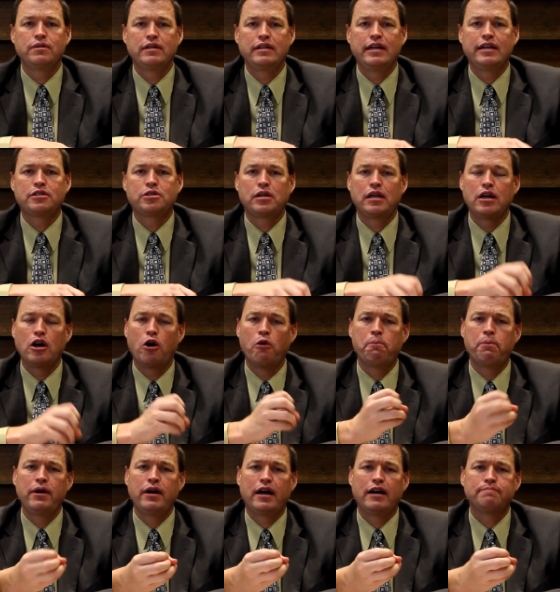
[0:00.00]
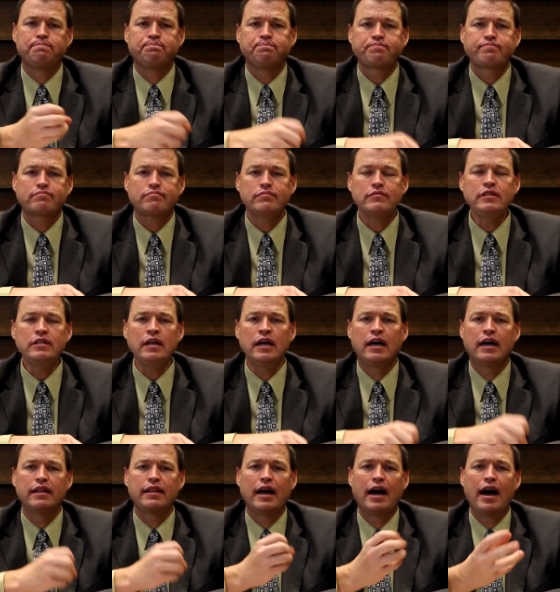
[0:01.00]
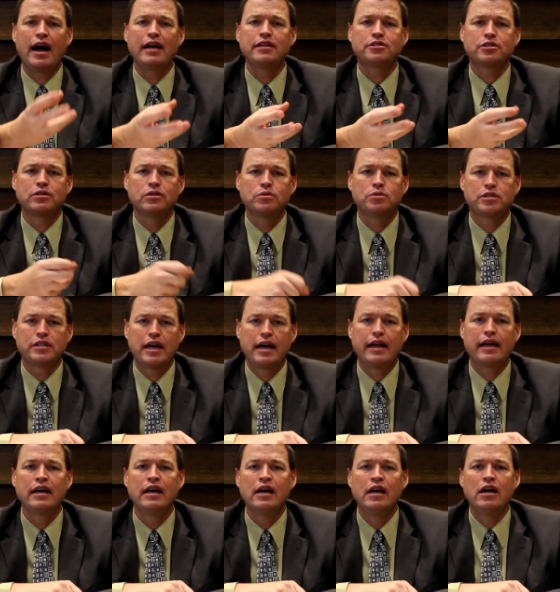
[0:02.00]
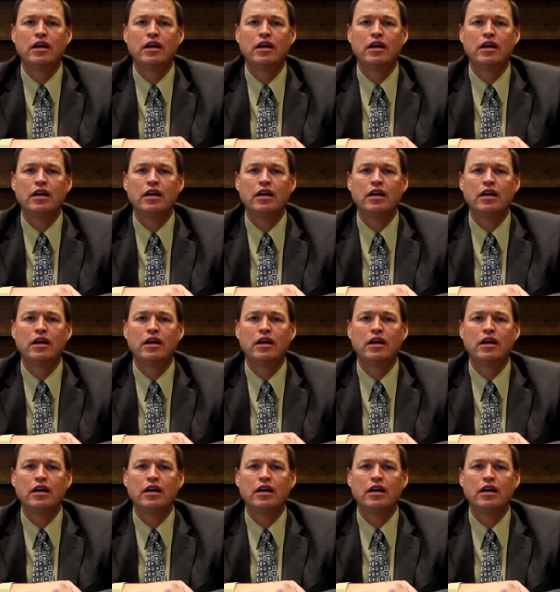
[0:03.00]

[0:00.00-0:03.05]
initially open up uh, the high school setting